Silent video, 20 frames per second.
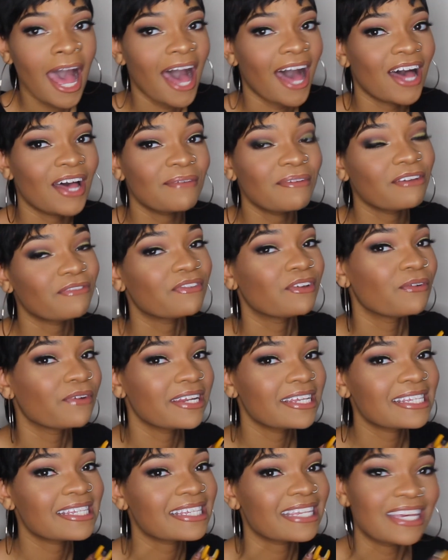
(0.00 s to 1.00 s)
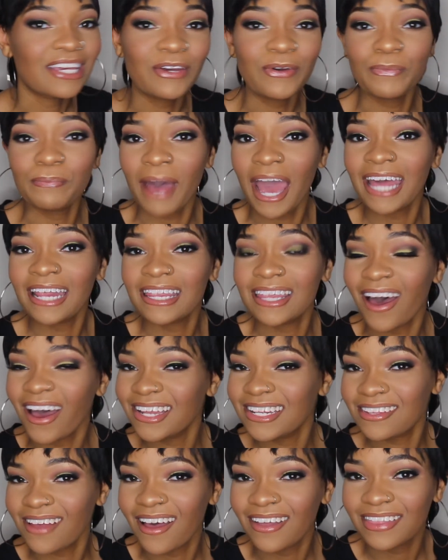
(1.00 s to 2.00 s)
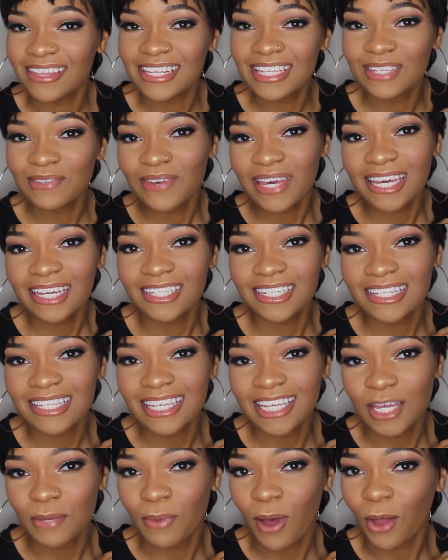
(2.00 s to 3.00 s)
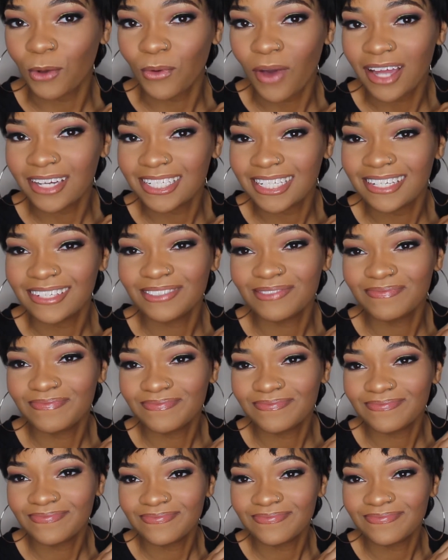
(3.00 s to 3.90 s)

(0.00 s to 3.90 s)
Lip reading: If you want to see my thoughts on this wig, just keep on watching.